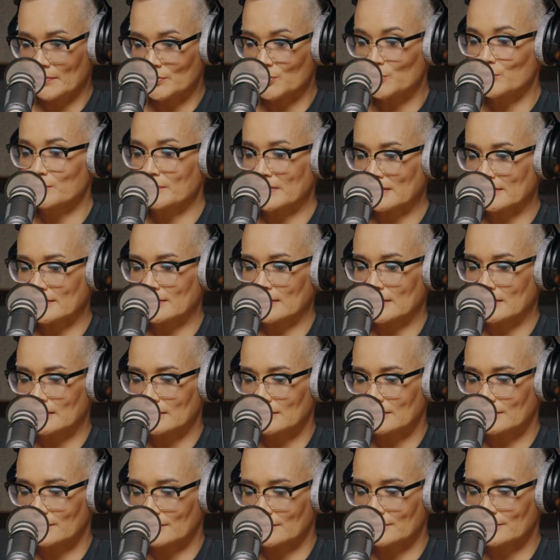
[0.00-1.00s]

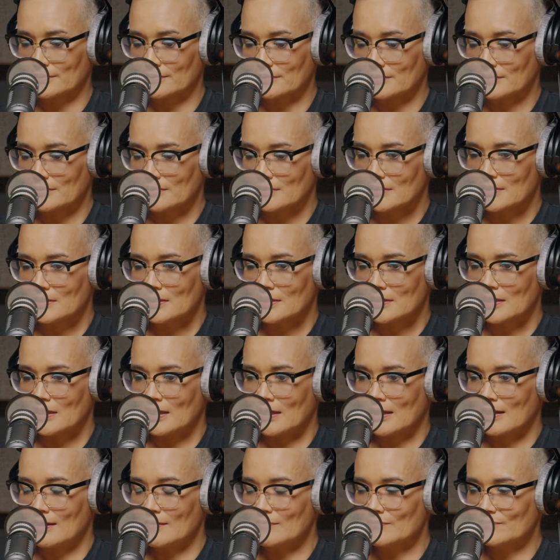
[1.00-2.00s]
humility, What
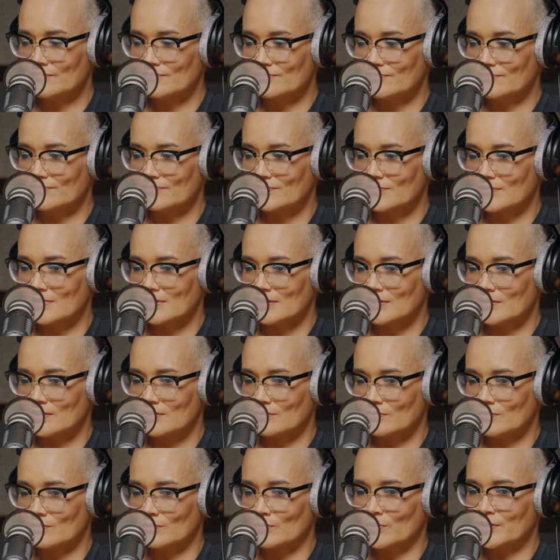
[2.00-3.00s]

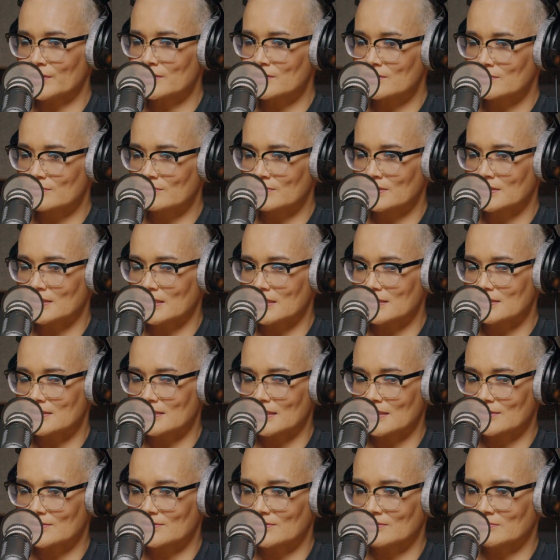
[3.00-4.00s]
are you doing these
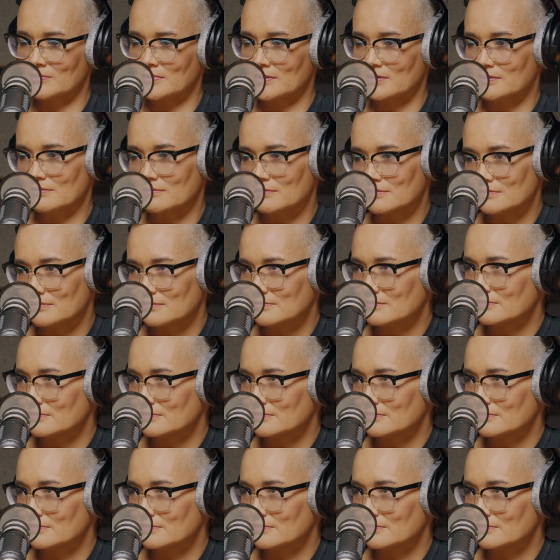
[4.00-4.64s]
days, Yumi?